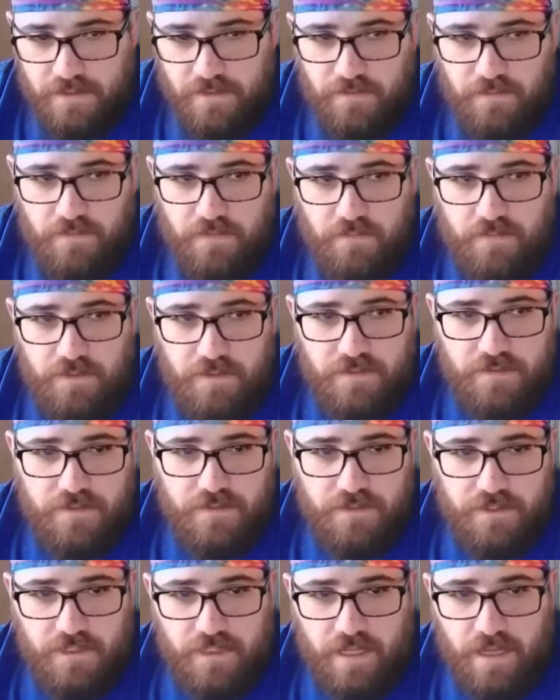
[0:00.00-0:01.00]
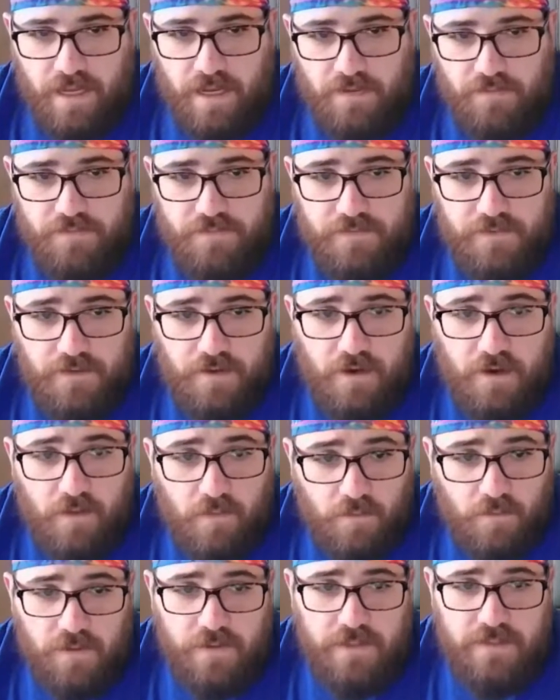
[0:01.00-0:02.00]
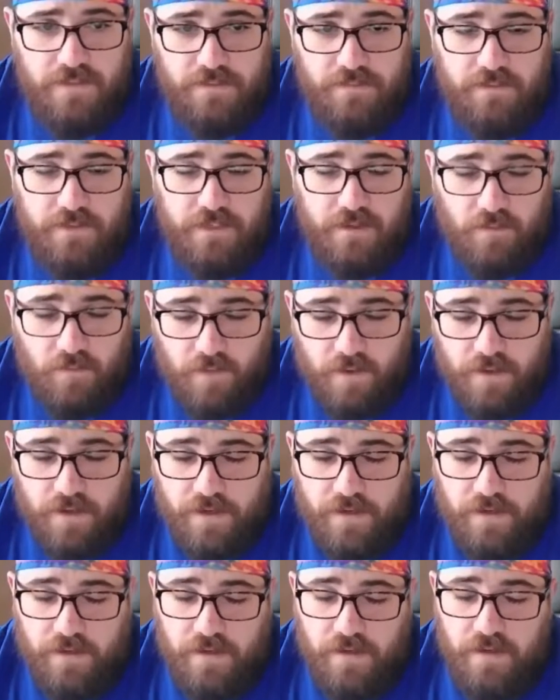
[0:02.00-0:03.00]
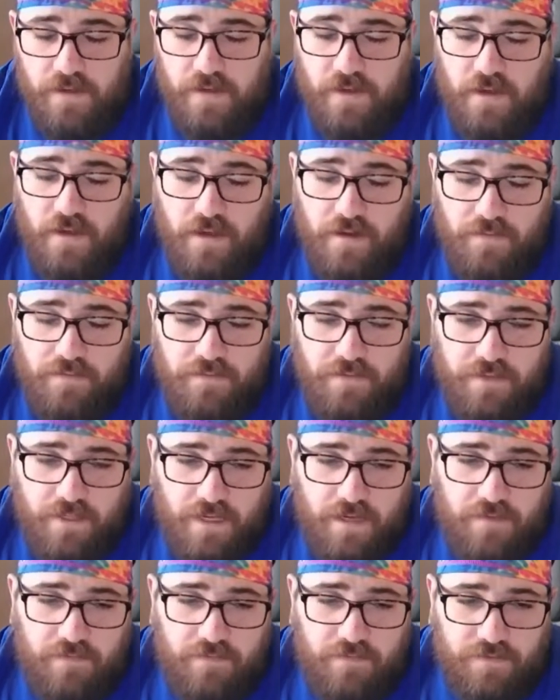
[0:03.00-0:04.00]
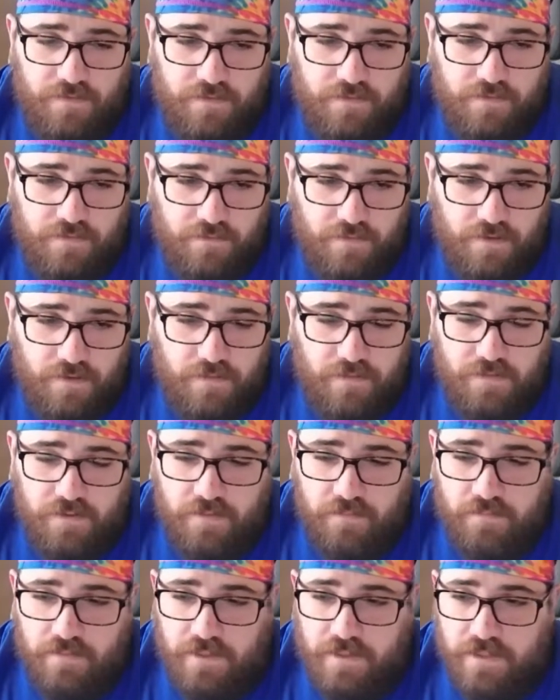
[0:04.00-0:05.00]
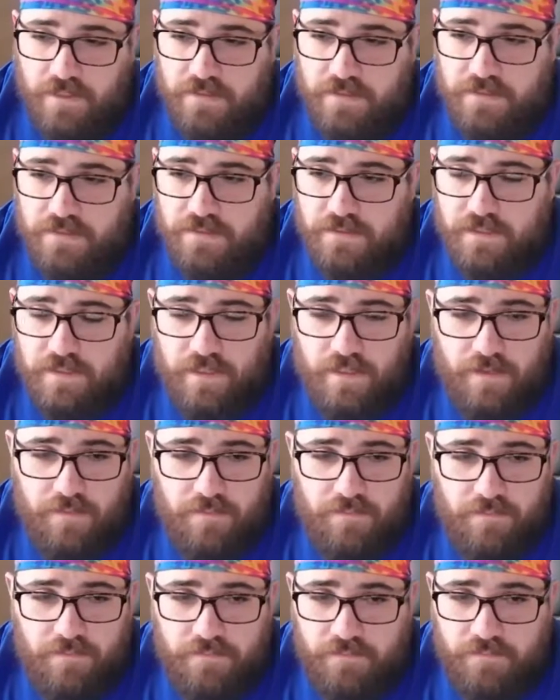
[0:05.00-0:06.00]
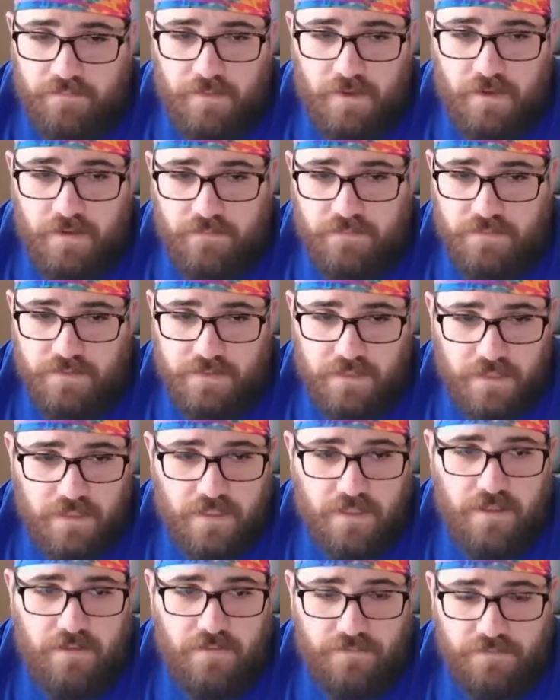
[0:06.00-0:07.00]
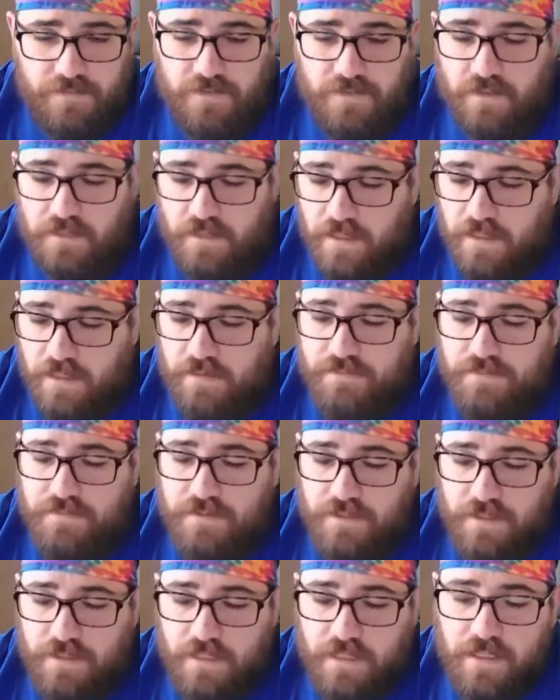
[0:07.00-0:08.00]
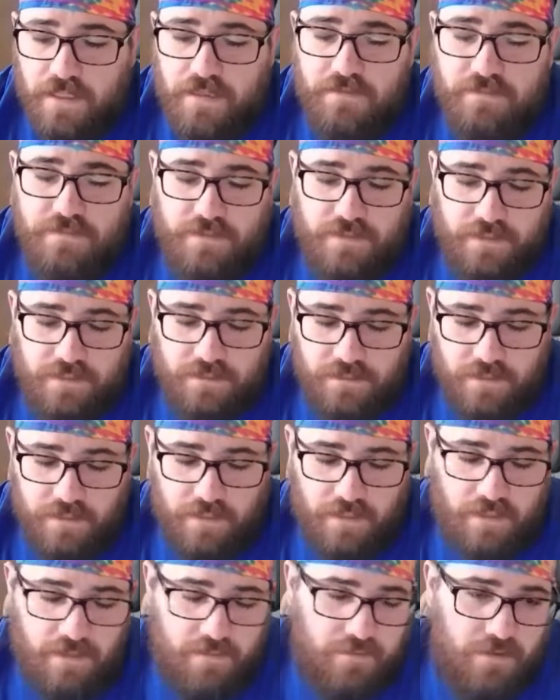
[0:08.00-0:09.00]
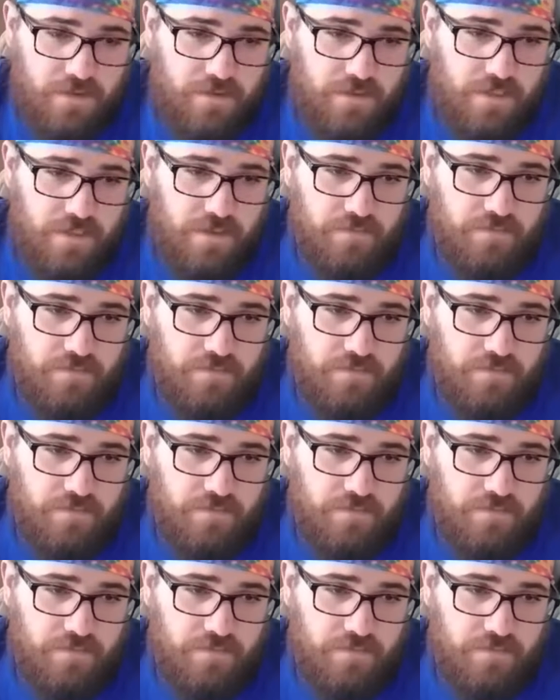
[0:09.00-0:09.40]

So the Bills are going to have to always be aware of the downfield throwing, because Mahomes loves to sling that ball